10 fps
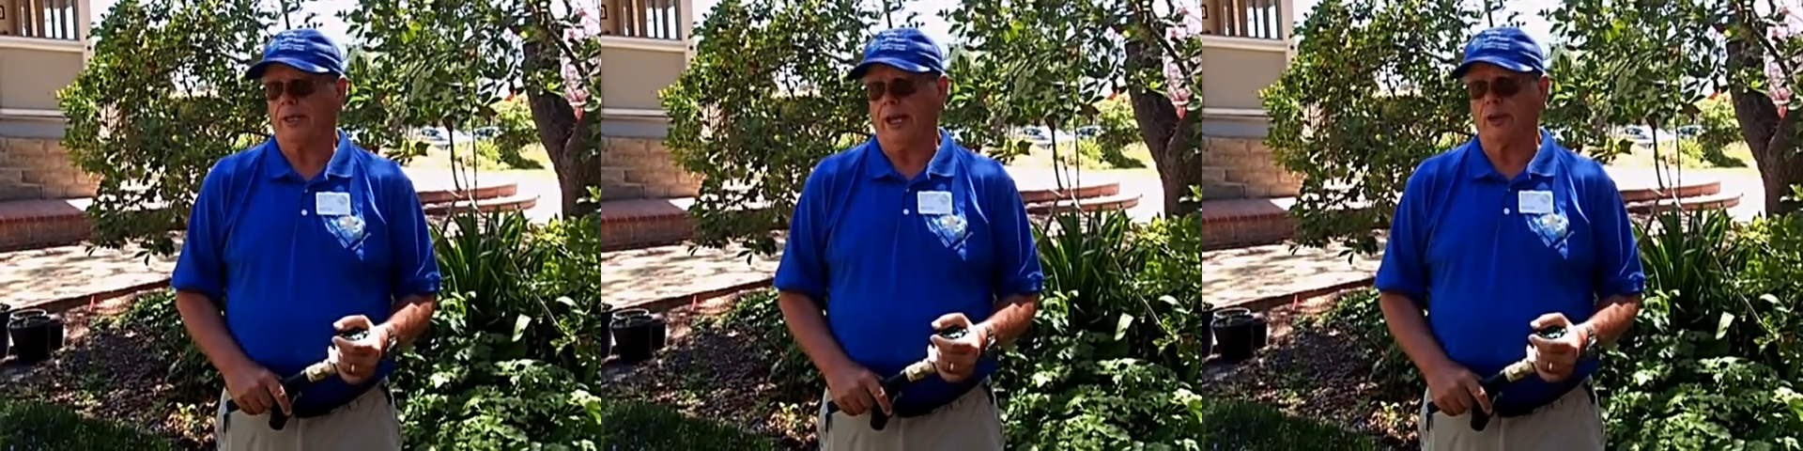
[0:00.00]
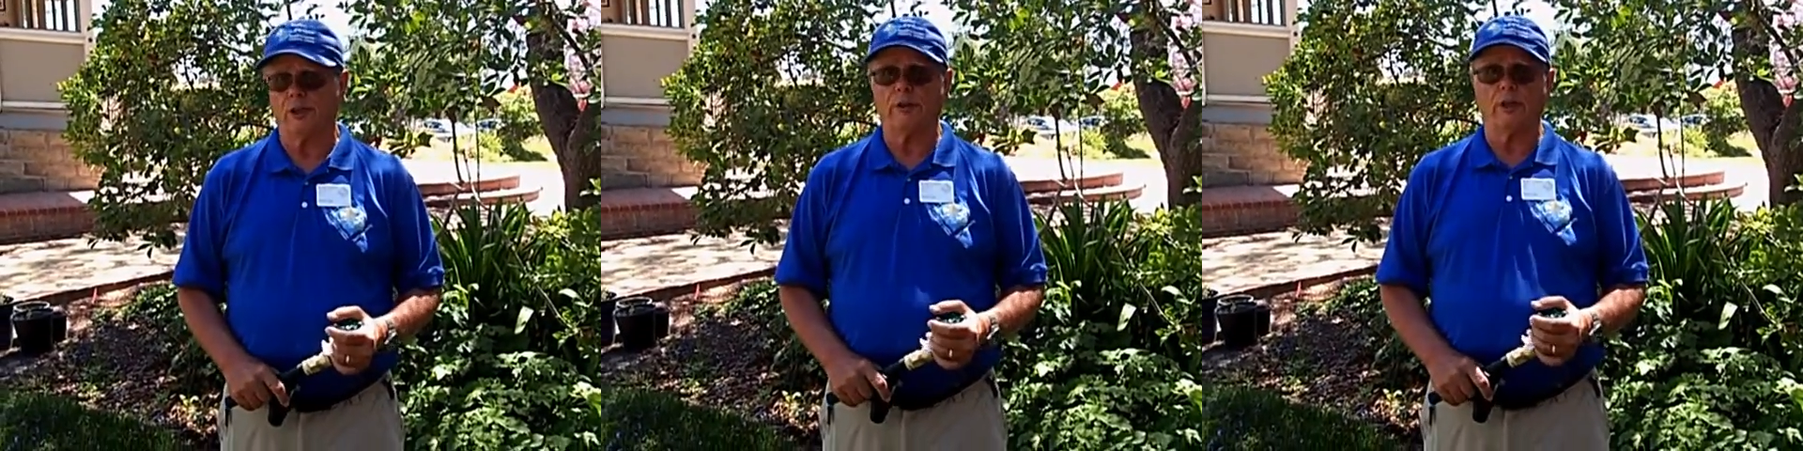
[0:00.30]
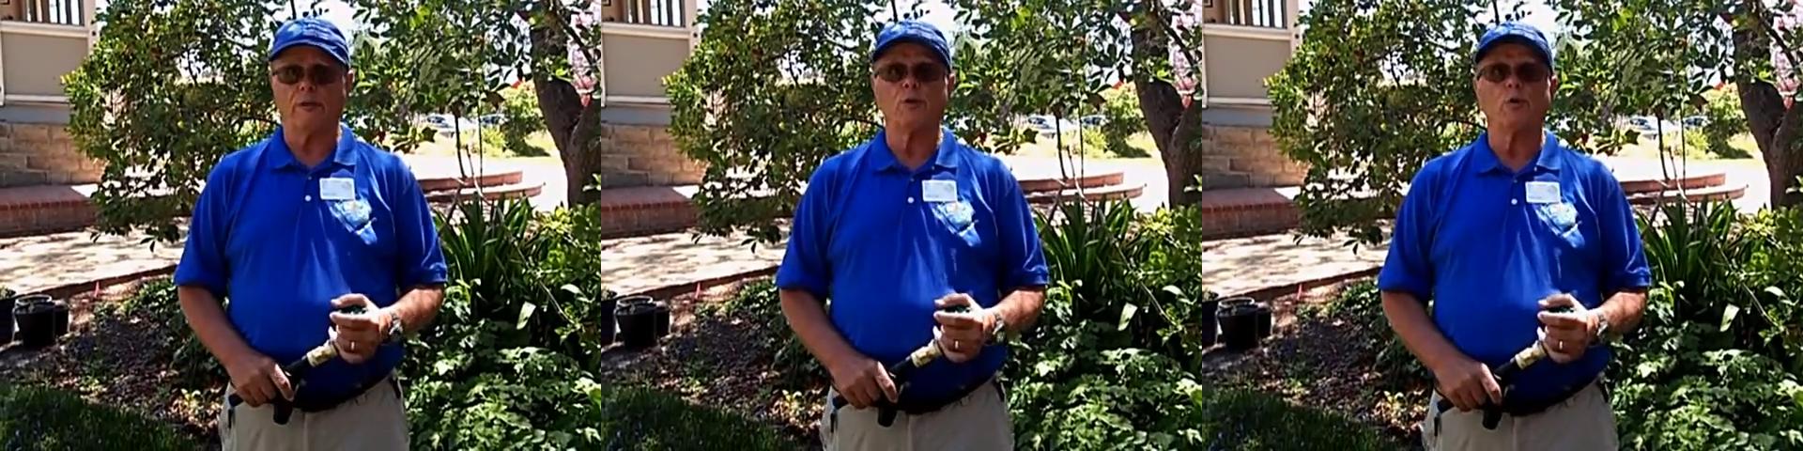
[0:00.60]
actually,
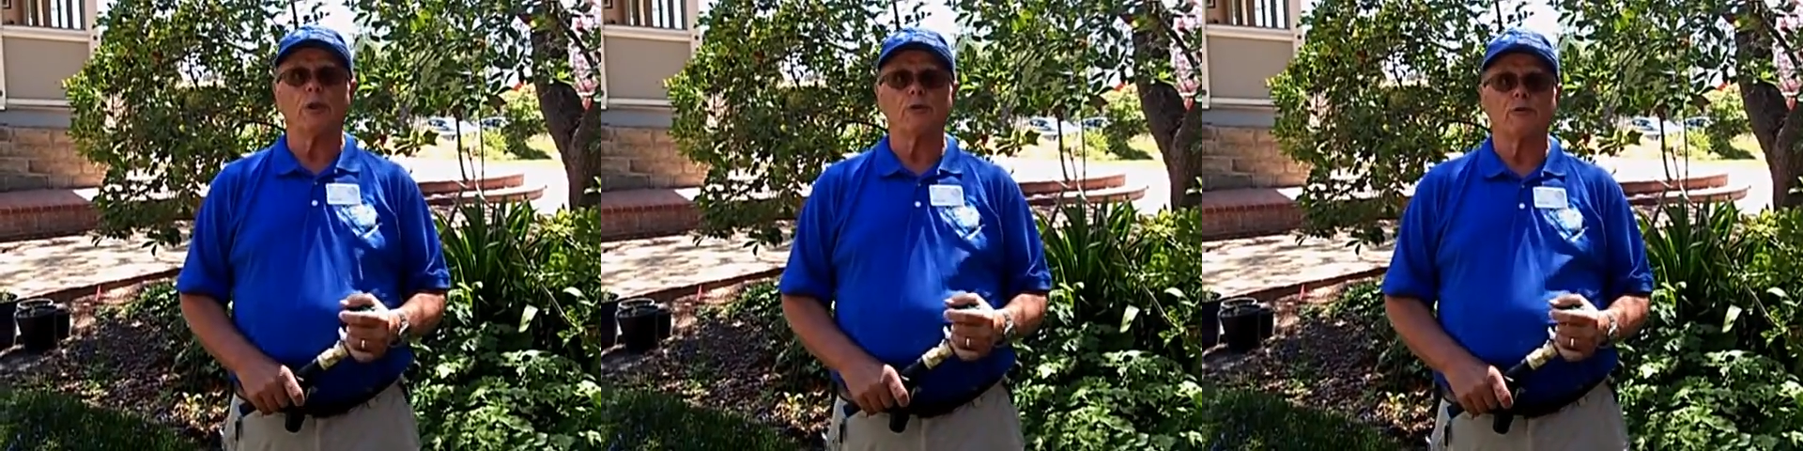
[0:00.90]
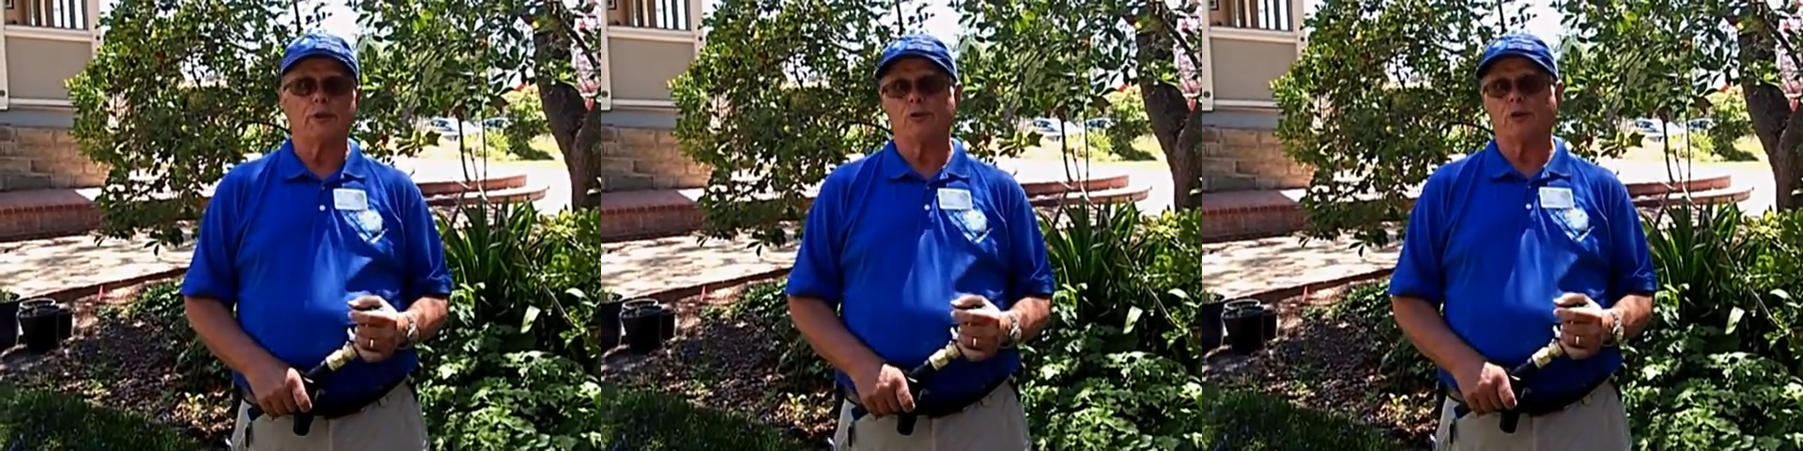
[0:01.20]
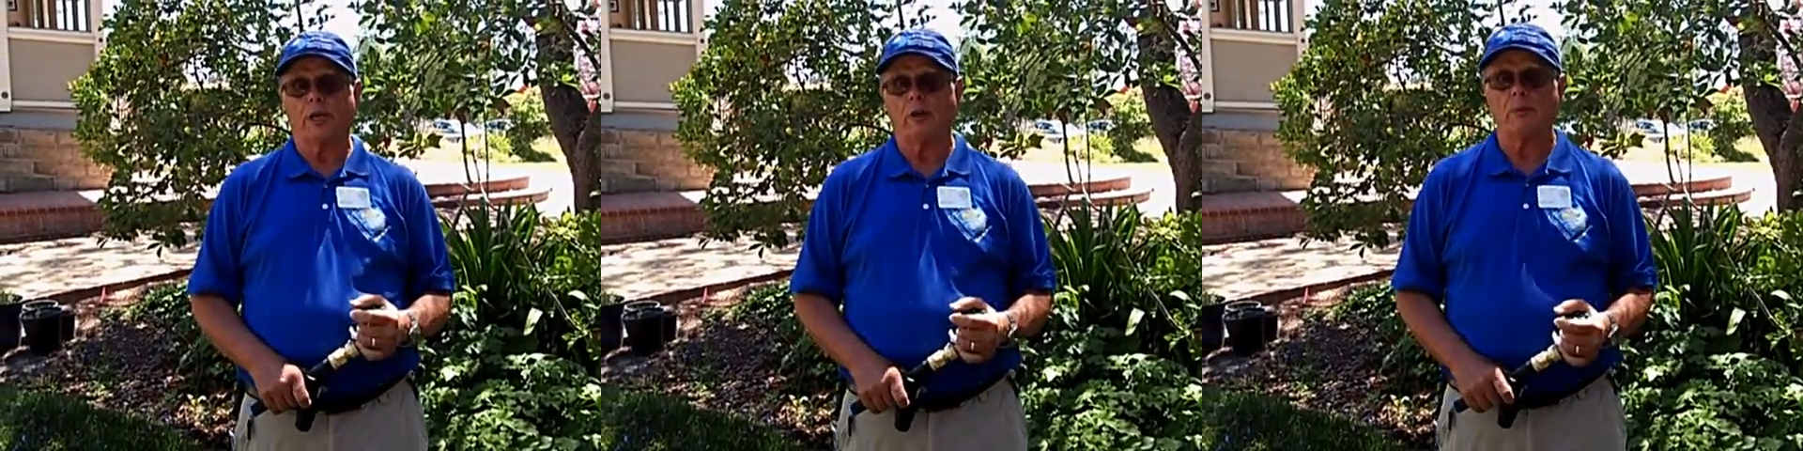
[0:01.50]
if you enter
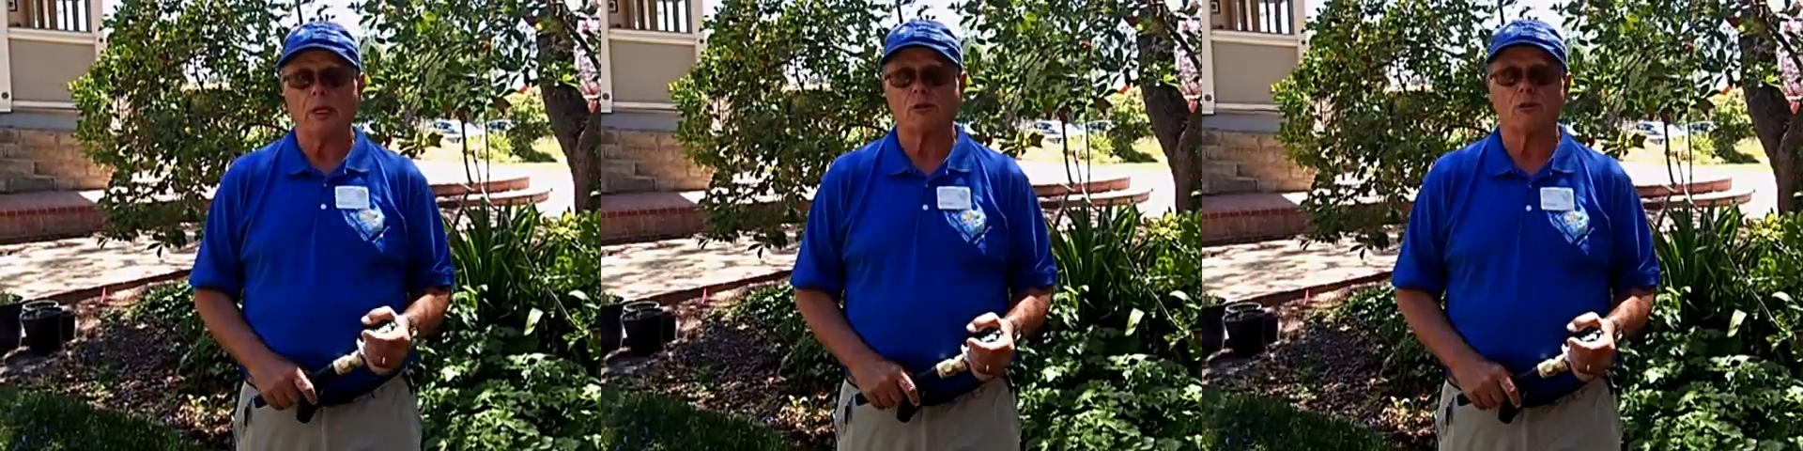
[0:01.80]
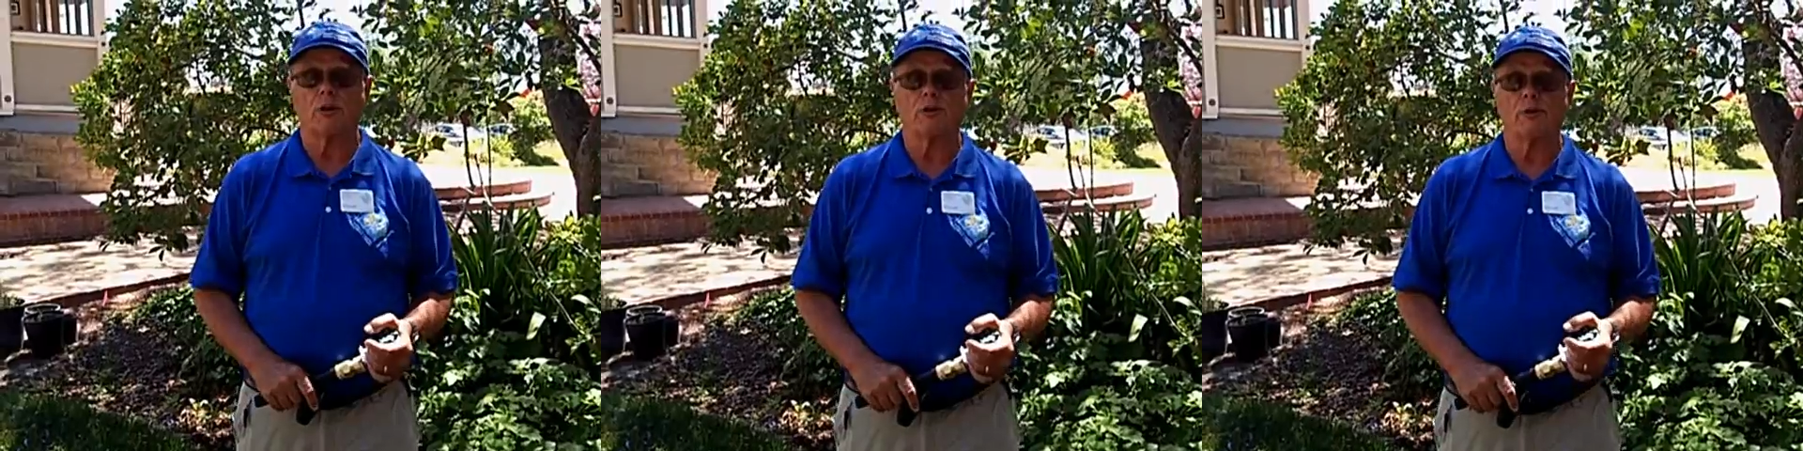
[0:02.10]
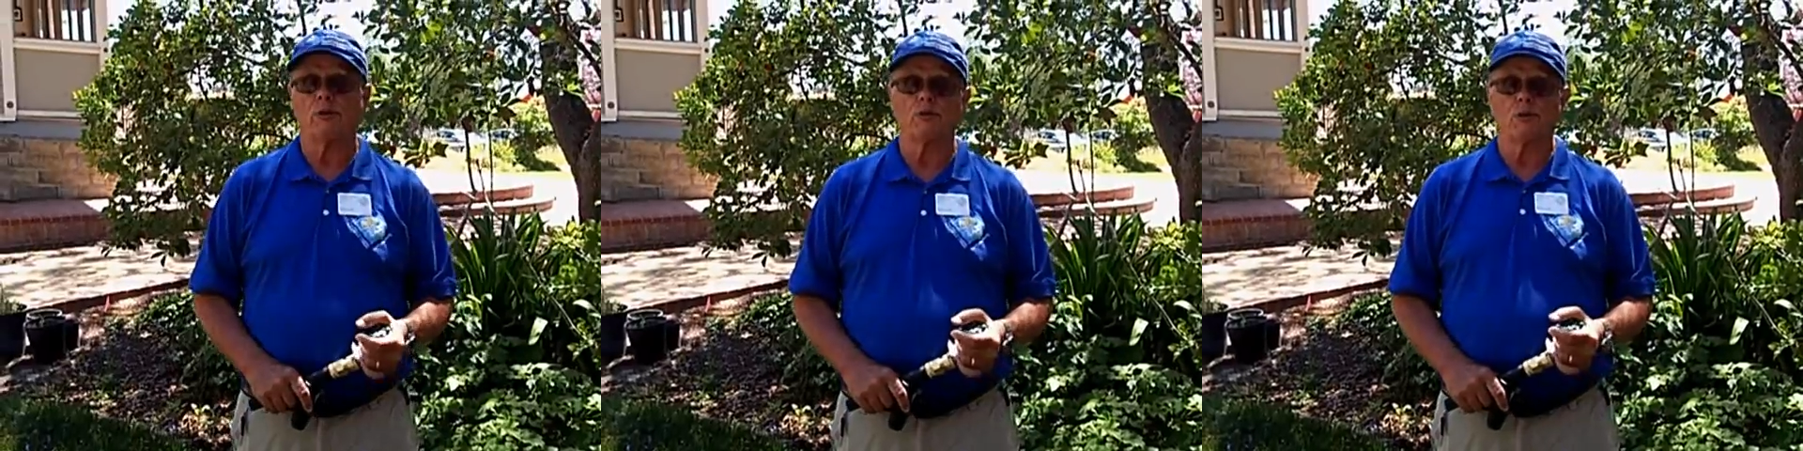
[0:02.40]
Ventura County Master
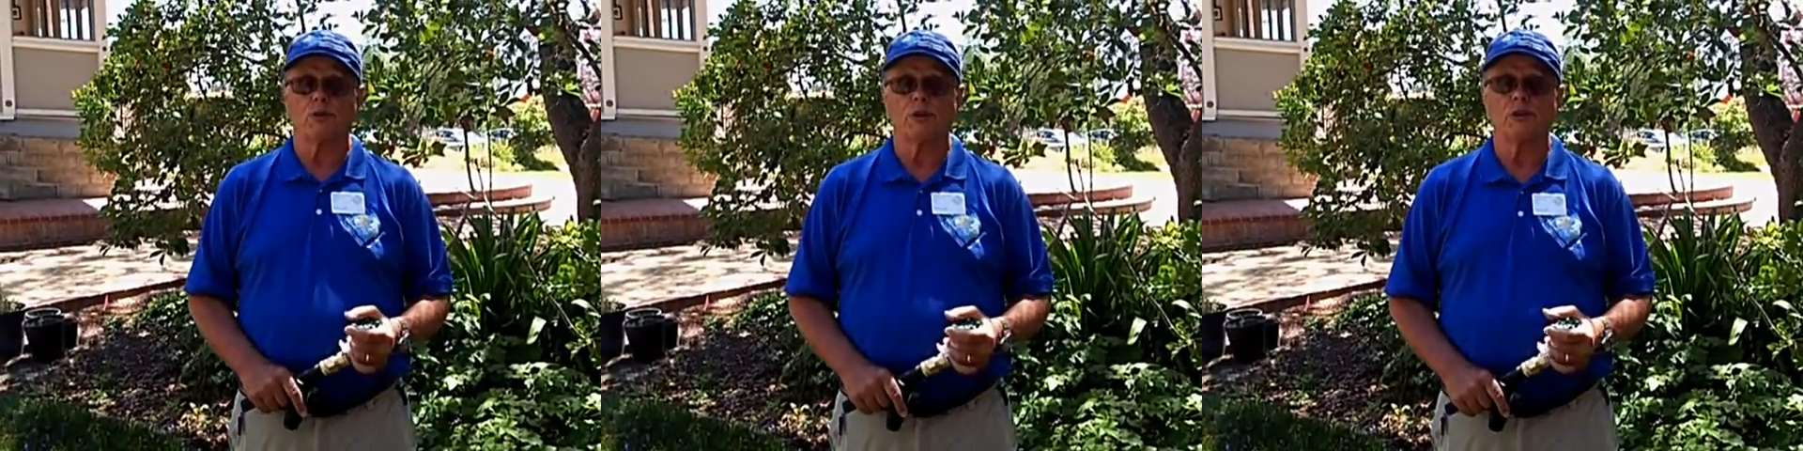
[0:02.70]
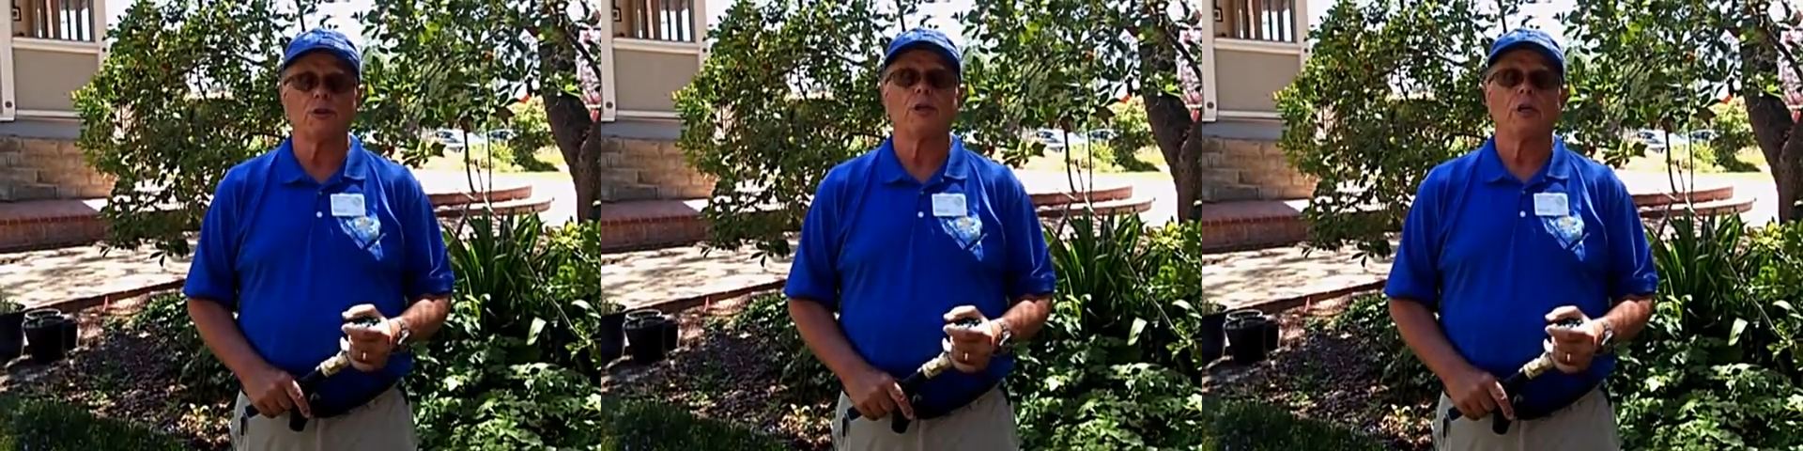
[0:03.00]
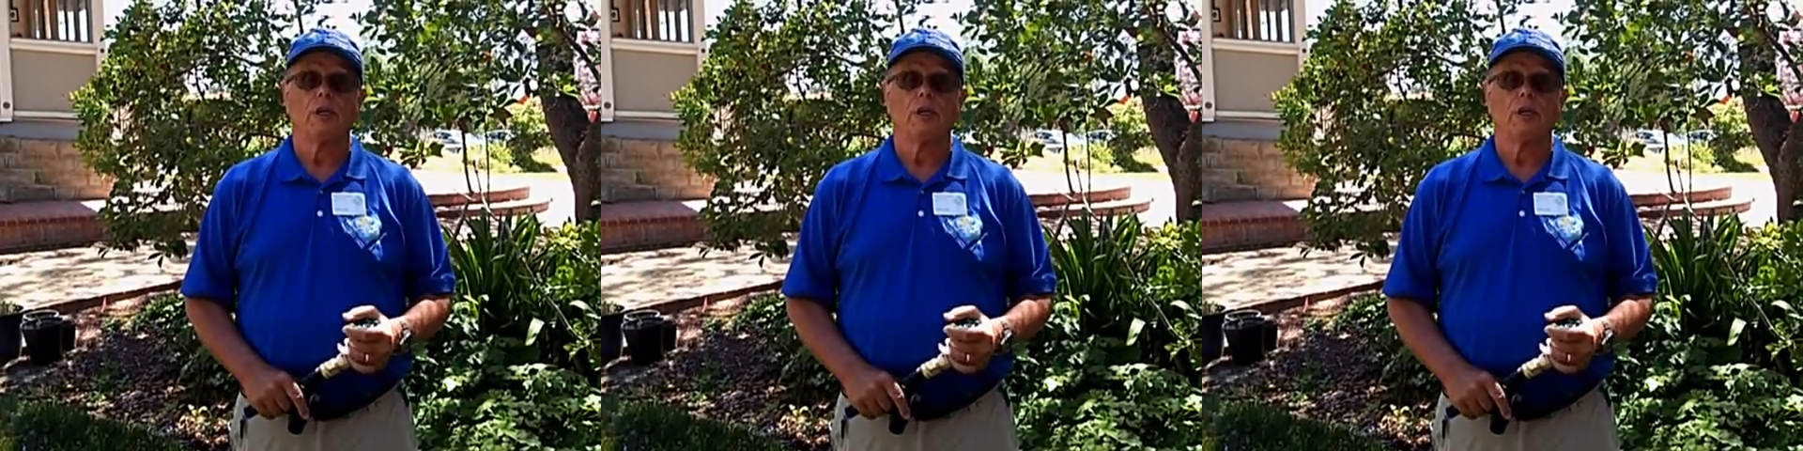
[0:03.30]
Gardener in your search engine,